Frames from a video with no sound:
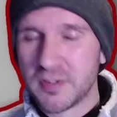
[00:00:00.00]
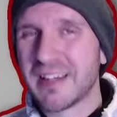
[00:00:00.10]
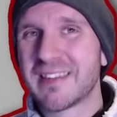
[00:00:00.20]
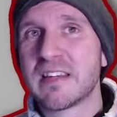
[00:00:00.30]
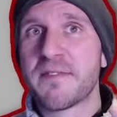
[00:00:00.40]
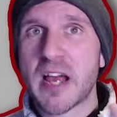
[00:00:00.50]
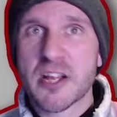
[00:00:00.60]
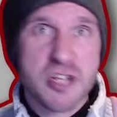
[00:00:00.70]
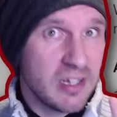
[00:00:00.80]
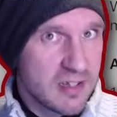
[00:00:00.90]
Let's see if they
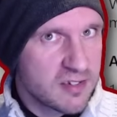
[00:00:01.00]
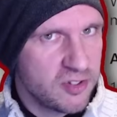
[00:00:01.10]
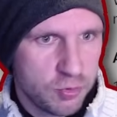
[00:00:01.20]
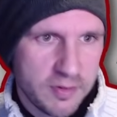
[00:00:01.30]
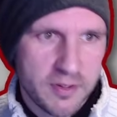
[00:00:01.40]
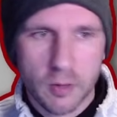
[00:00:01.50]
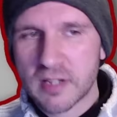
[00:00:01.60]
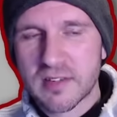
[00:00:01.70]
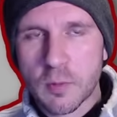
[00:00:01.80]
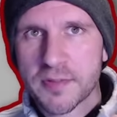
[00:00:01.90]
actually listen to it, though.
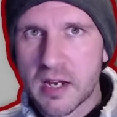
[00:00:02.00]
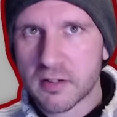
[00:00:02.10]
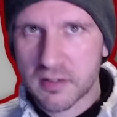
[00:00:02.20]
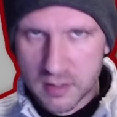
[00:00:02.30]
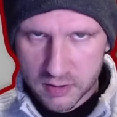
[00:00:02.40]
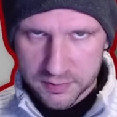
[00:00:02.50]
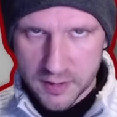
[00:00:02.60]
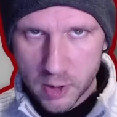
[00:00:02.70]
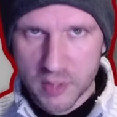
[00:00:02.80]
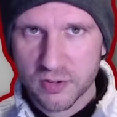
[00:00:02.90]
Let's see what they're
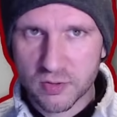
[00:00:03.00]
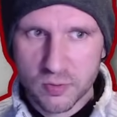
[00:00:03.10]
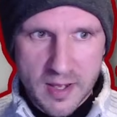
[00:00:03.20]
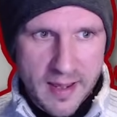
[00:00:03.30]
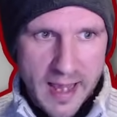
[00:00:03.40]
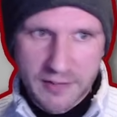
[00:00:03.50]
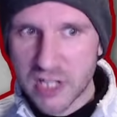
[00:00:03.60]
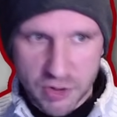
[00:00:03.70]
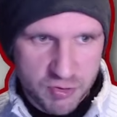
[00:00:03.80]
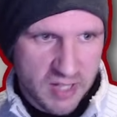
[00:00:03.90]
going to actually
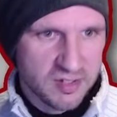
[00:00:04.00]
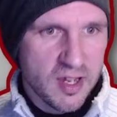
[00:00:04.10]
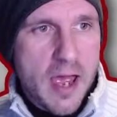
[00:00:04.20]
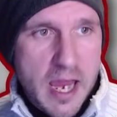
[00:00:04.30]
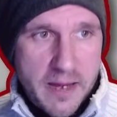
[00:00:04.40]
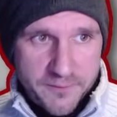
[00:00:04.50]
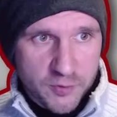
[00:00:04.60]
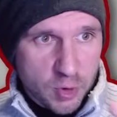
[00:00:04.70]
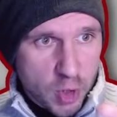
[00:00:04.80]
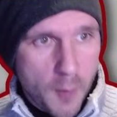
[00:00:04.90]
address. First of
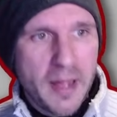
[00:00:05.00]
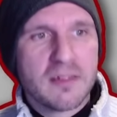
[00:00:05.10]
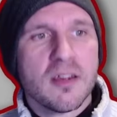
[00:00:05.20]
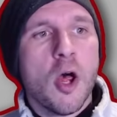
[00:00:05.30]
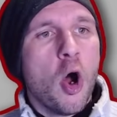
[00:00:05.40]
all, combat.